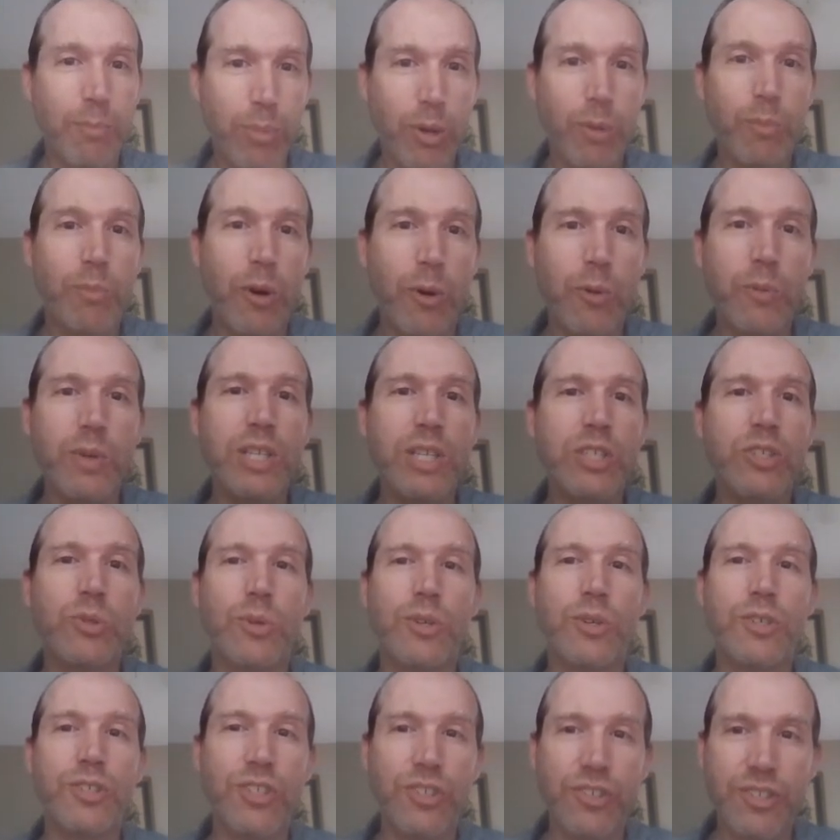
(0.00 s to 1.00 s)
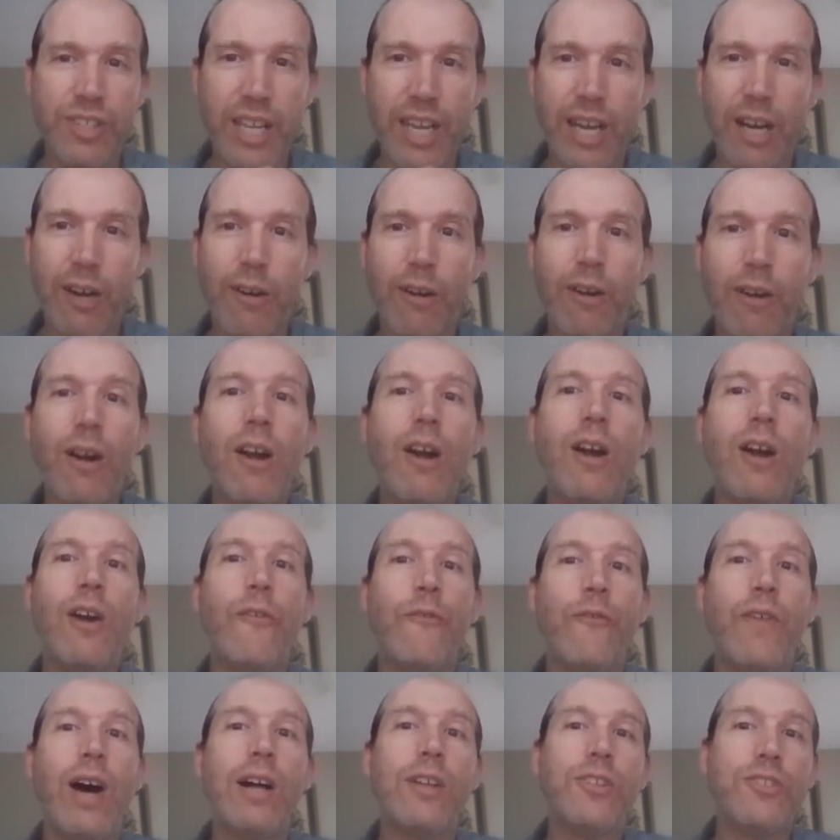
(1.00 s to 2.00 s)
put more resources there,
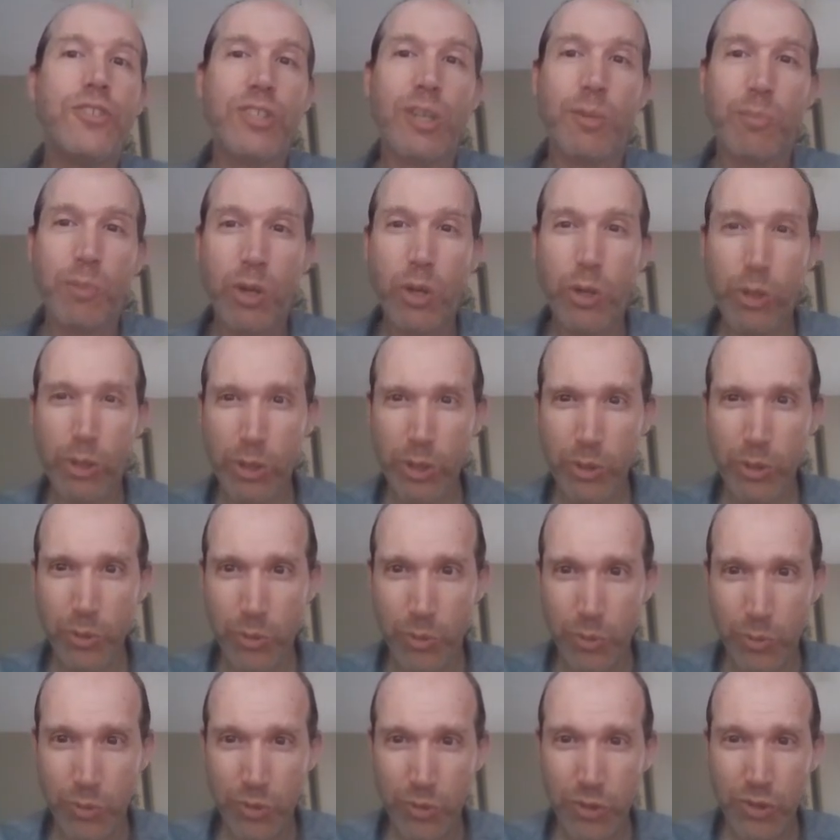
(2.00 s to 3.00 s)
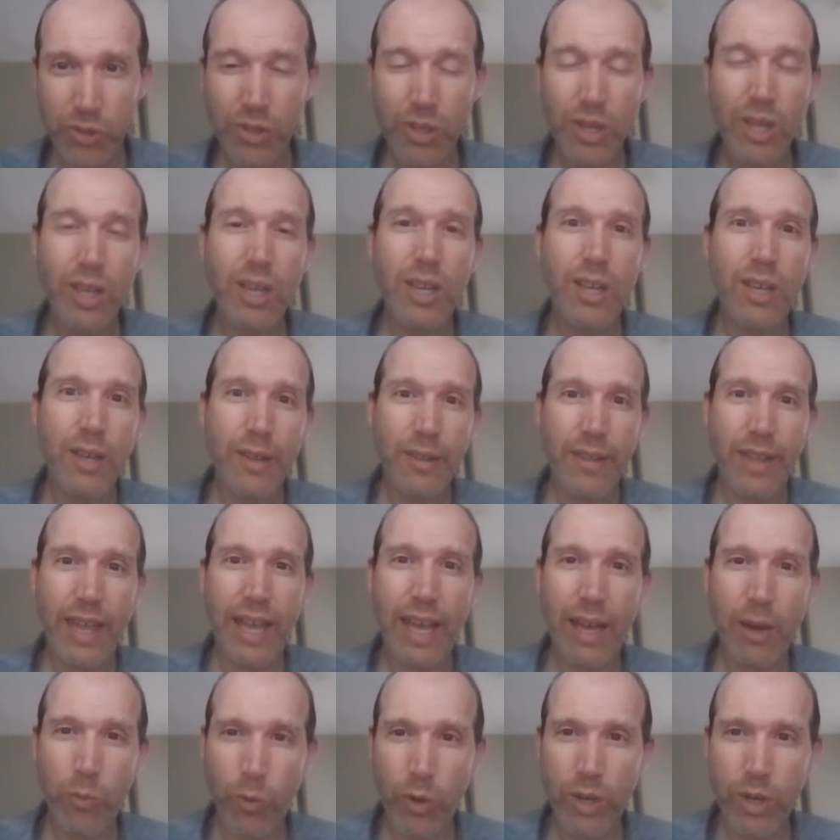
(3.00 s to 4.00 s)
followed some clues
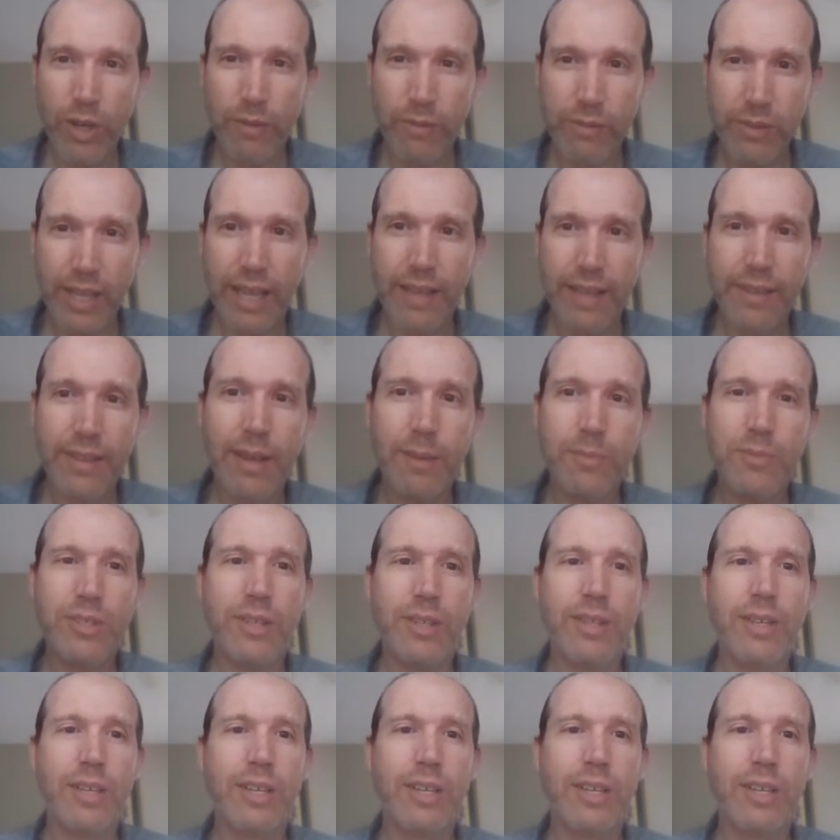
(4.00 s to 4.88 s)
that would have led them to the